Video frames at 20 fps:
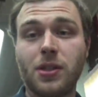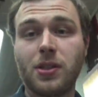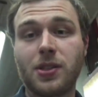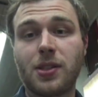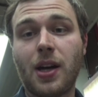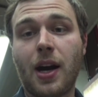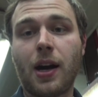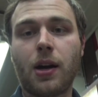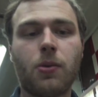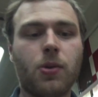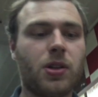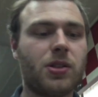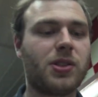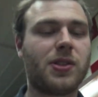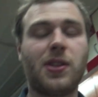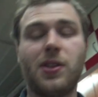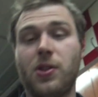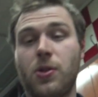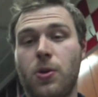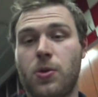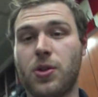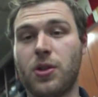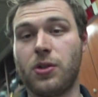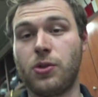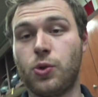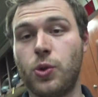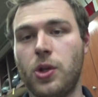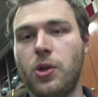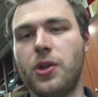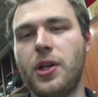the stock ones because those are
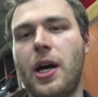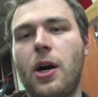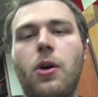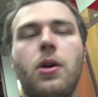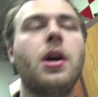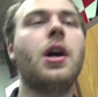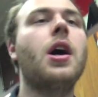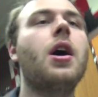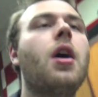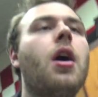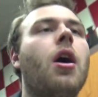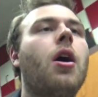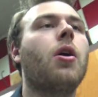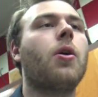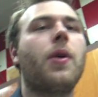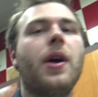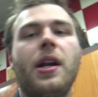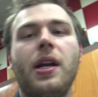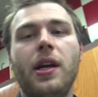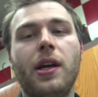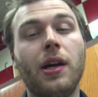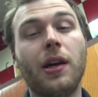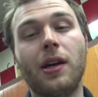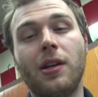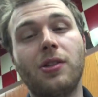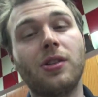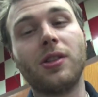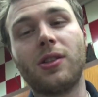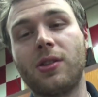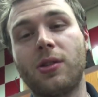drilled out already
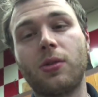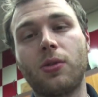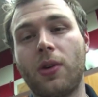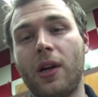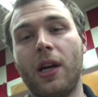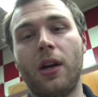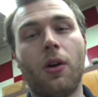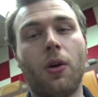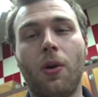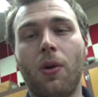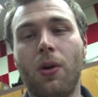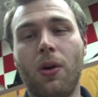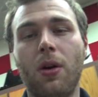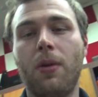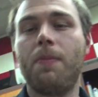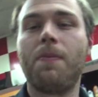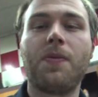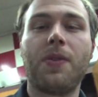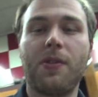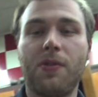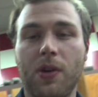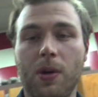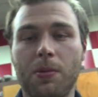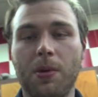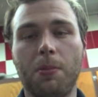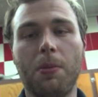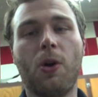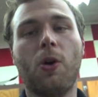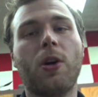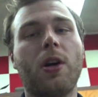and just straight hole from
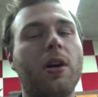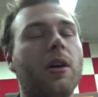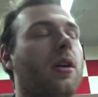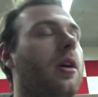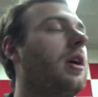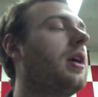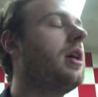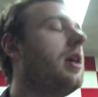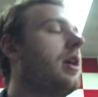the motor.